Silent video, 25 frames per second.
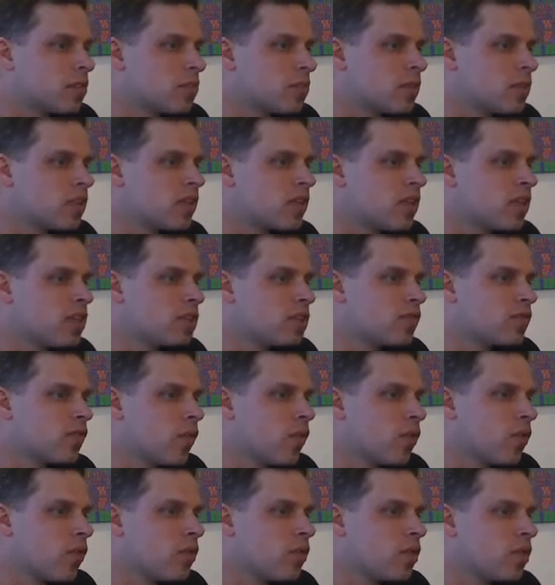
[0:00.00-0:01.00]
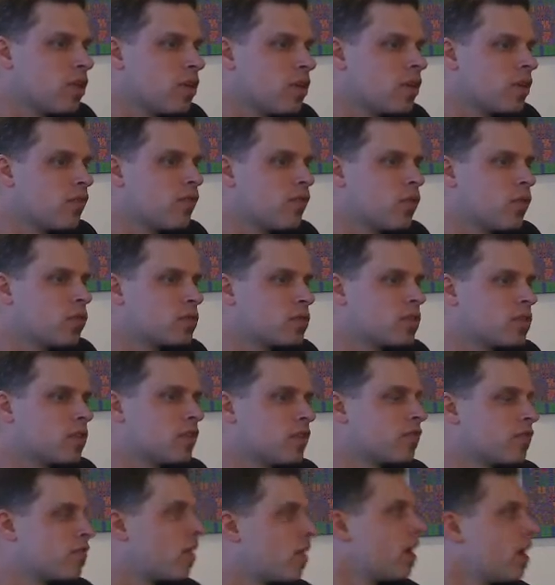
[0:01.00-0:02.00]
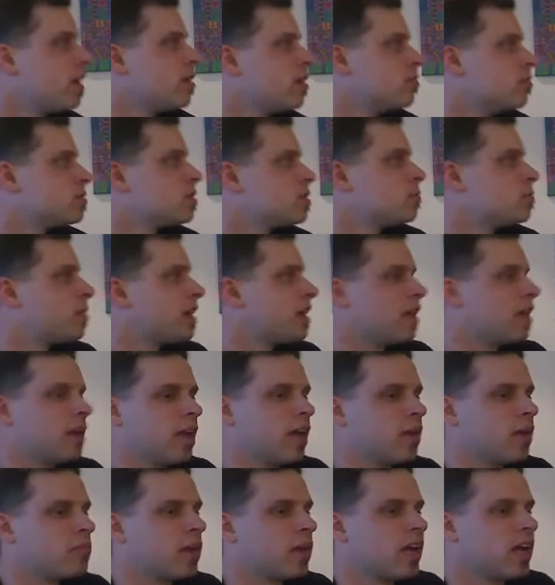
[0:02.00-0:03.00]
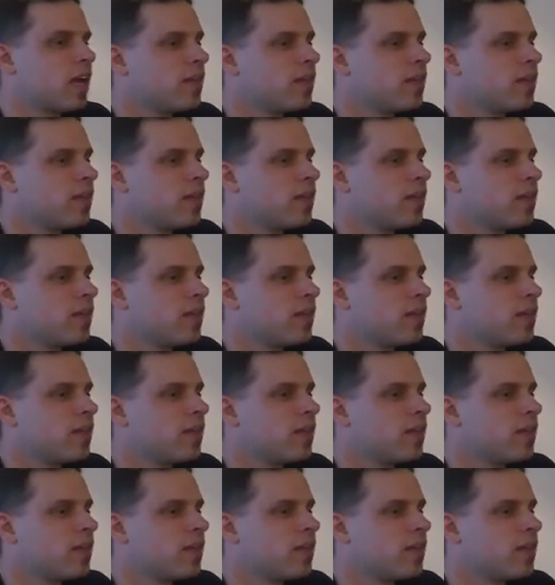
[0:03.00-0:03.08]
But these four, you're forced to define them to be a number,